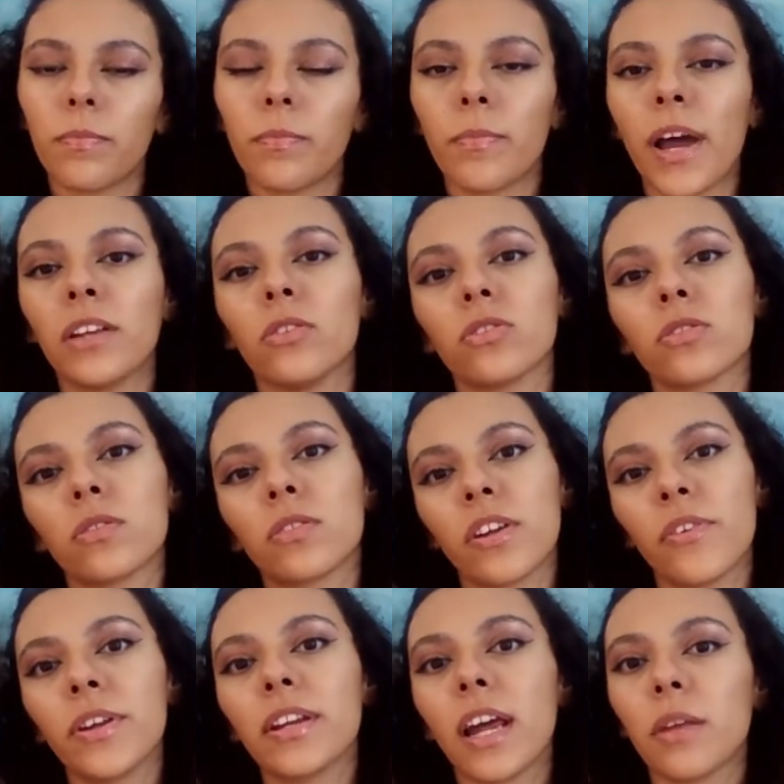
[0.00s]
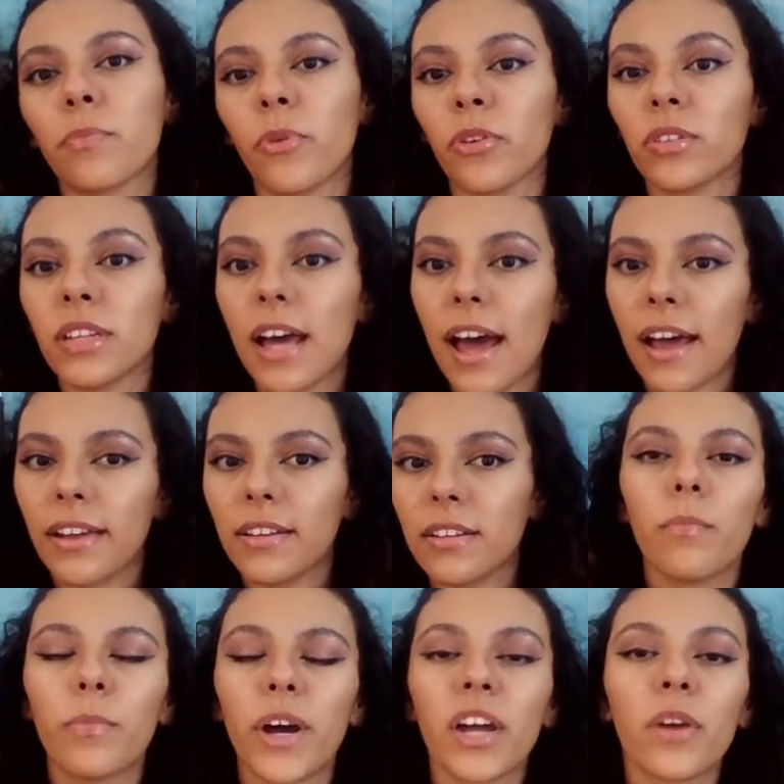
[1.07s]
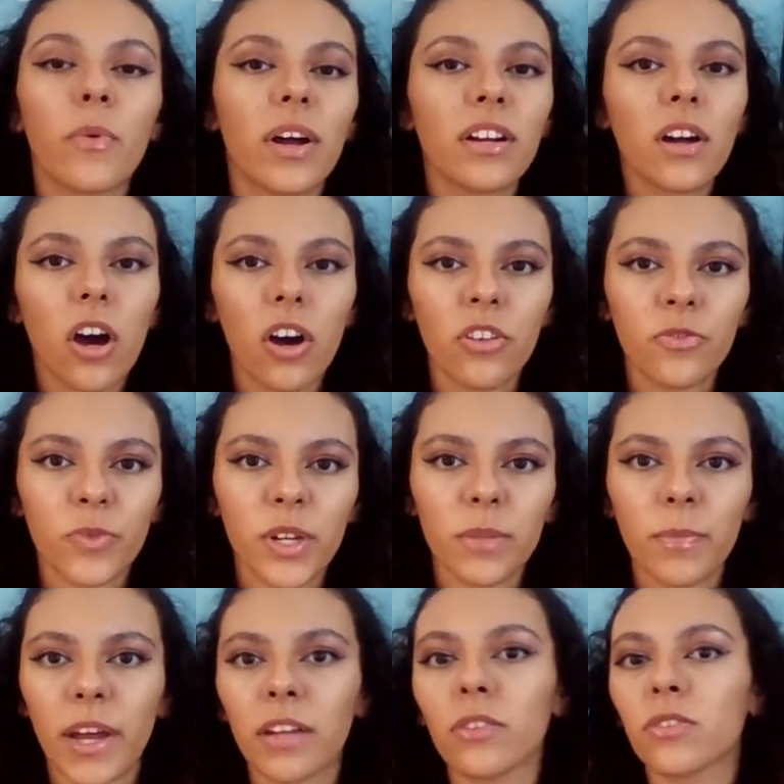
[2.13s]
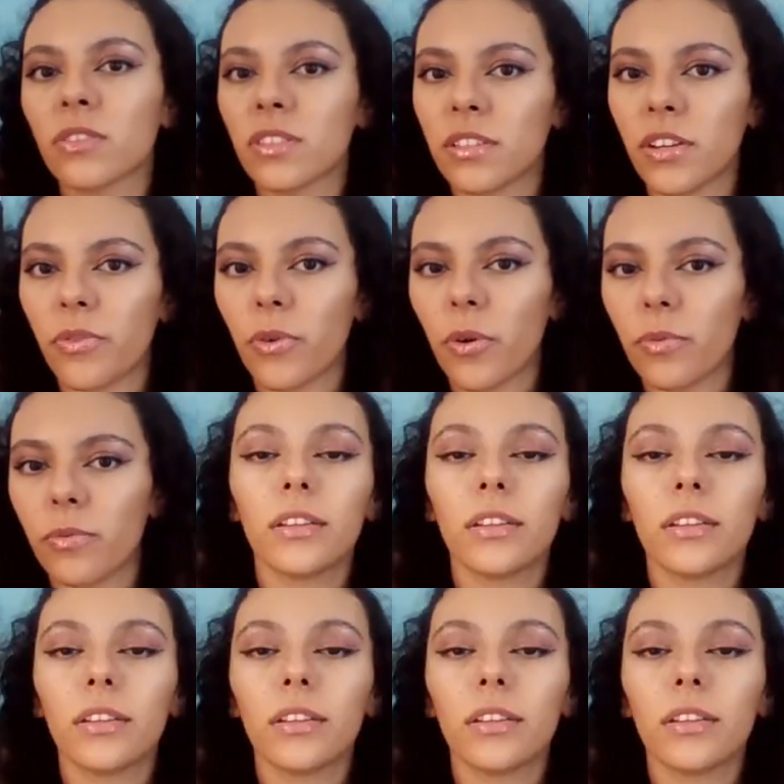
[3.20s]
minus 39.9 by 100 minus 0.